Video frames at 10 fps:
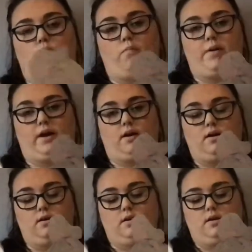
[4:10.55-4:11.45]
bigger
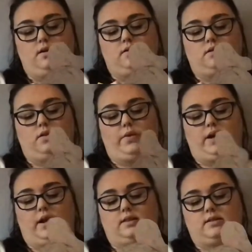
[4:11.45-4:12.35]
so that we can get
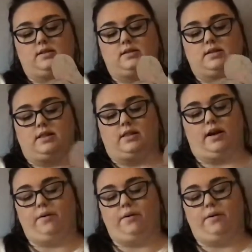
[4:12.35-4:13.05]
the scissors in there.